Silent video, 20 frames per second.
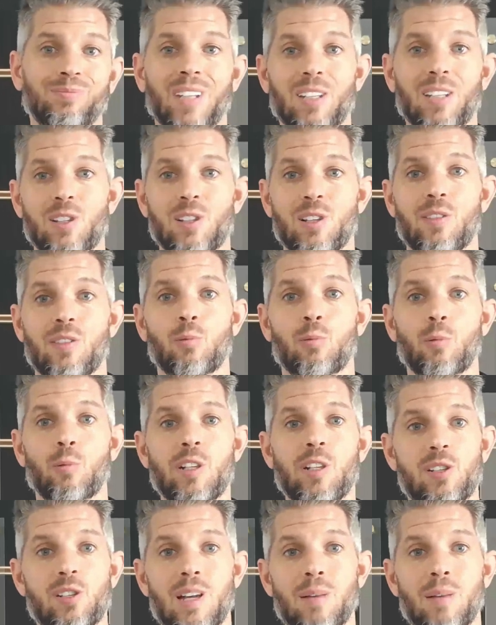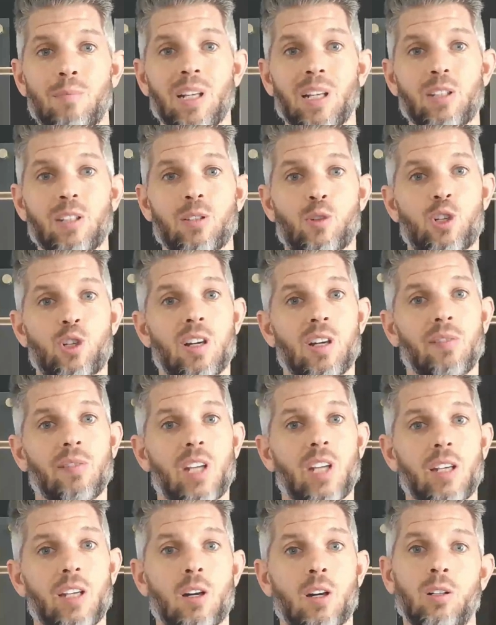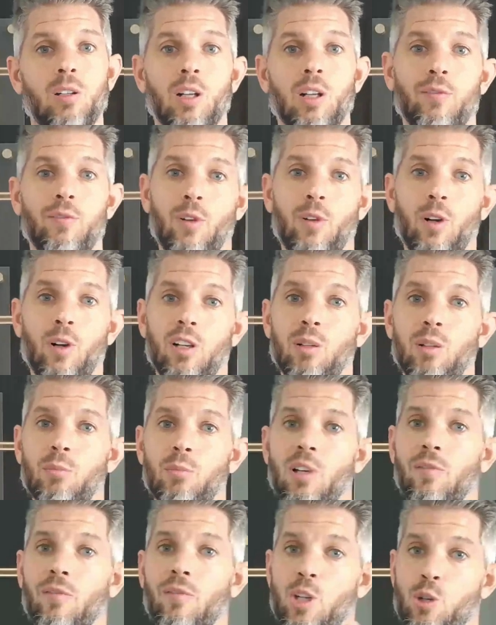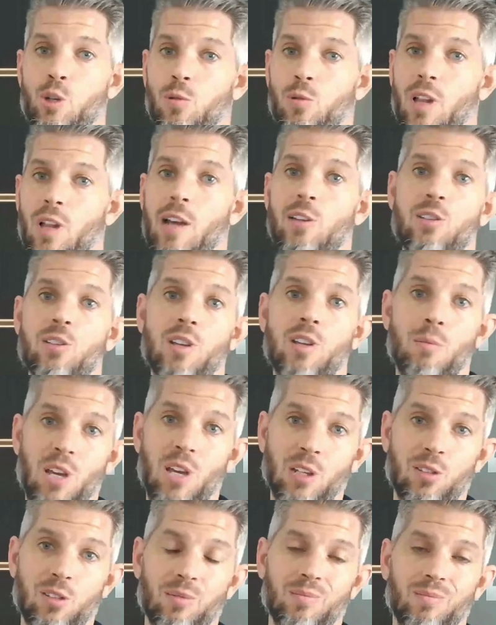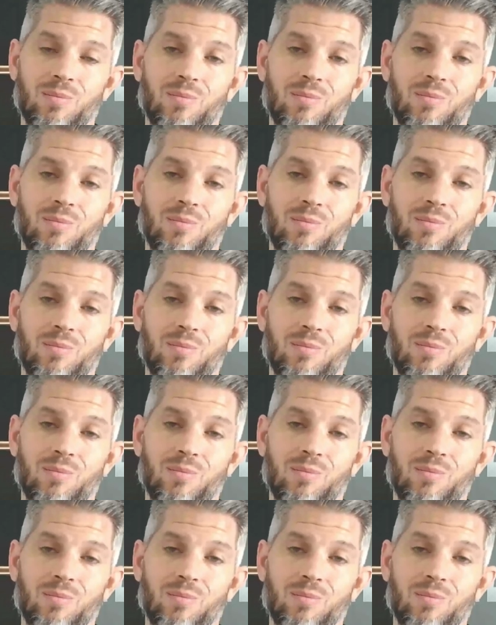It's a 3-step mental shift I call affirm, visualize, commit.